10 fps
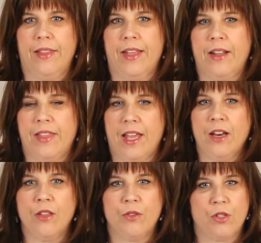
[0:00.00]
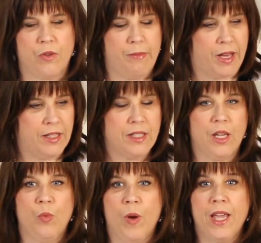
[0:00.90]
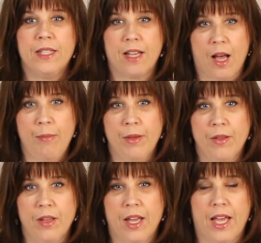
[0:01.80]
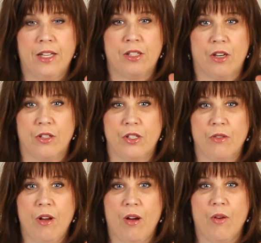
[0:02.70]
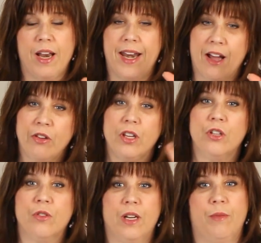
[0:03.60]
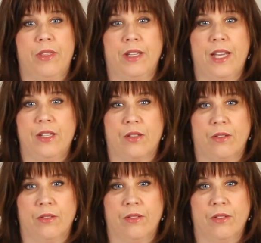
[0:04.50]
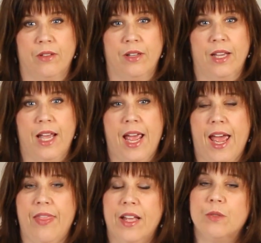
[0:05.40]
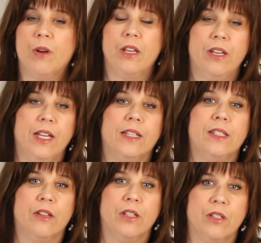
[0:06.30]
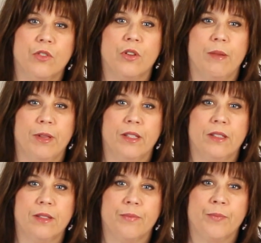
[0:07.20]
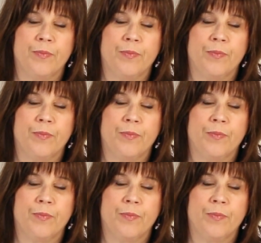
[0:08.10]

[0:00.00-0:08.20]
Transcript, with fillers: And then at the end of those three months, it wakes up and it starts to grow. Now you can treat it with the laser. And that's why you need a series of treatments.